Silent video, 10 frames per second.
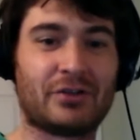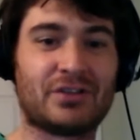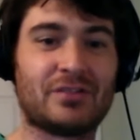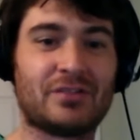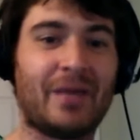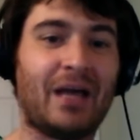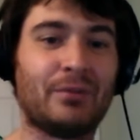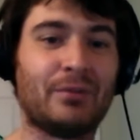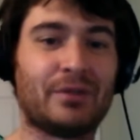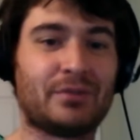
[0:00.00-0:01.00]
which is
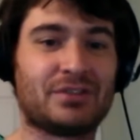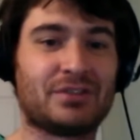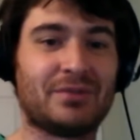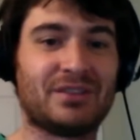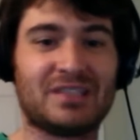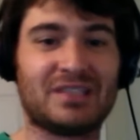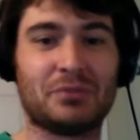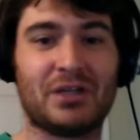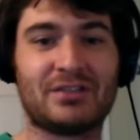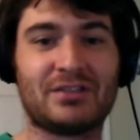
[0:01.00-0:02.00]
bad, but it puts him in the
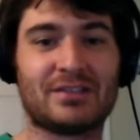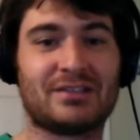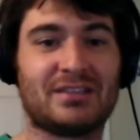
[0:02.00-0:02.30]
same range as